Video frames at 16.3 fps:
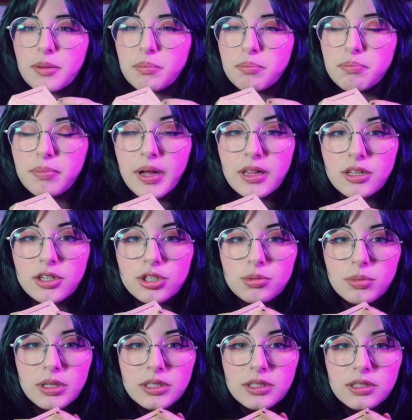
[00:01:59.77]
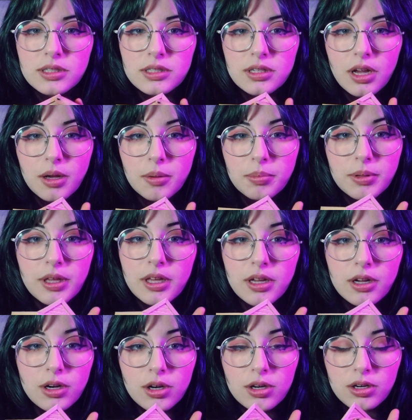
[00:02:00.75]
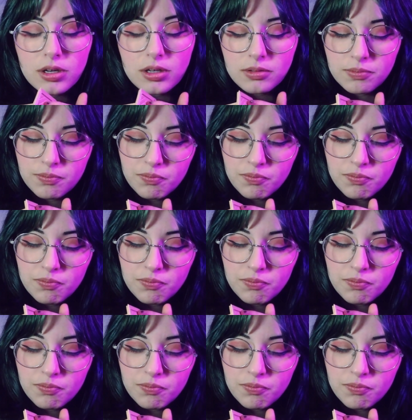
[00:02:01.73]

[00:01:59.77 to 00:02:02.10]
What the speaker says: embellishments up here